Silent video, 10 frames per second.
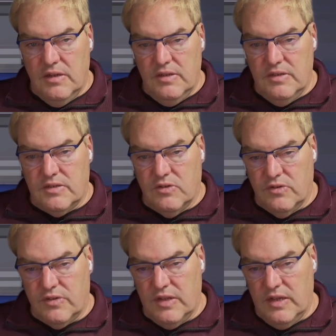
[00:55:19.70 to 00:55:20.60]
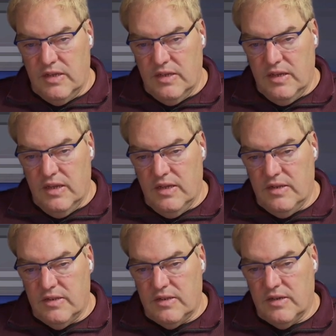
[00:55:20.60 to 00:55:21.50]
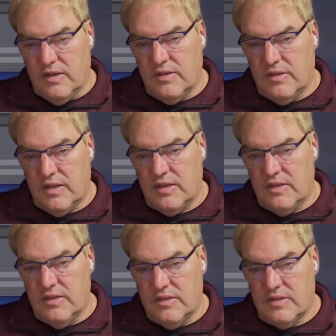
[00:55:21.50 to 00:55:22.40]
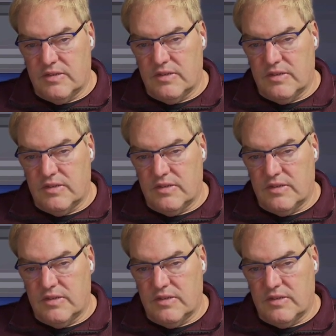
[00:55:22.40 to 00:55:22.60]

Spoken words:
whole thing, and that is